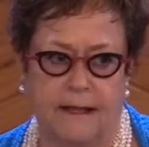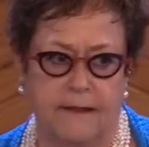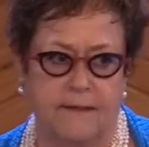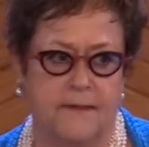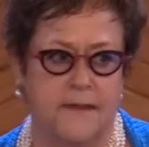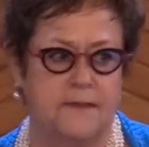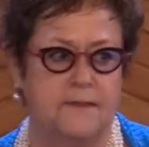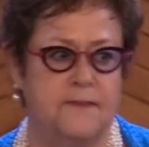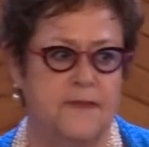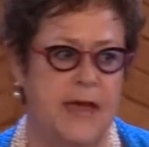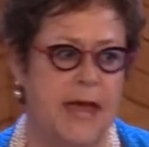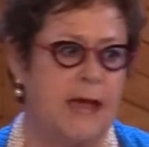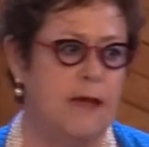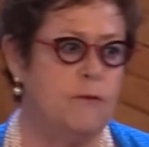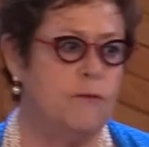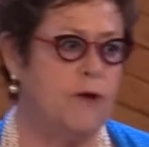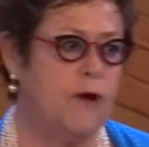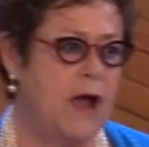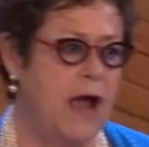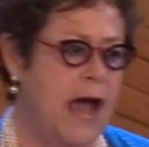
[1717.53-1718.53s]
that they
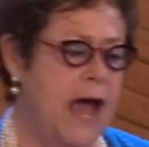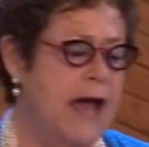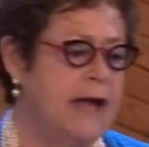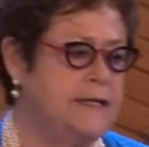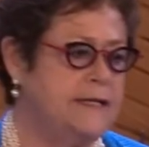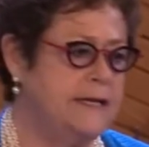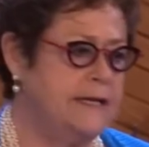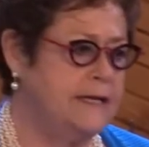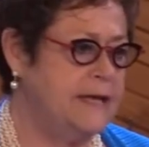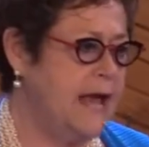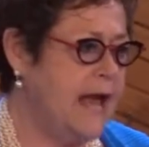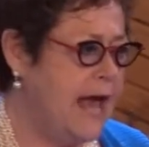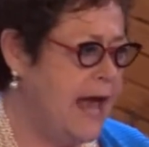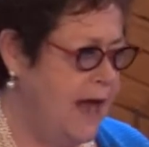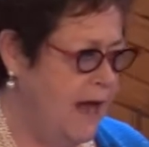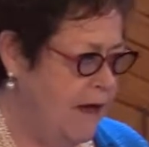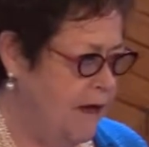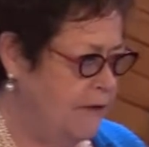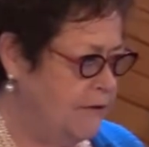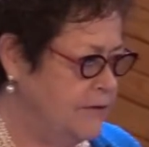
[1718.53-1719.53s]
were acting
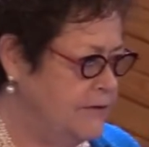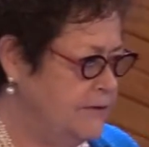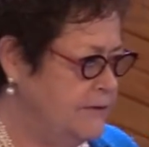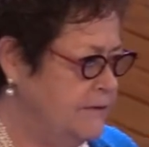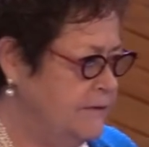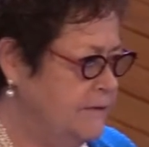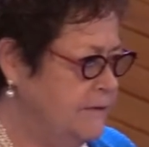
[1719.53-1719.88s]
out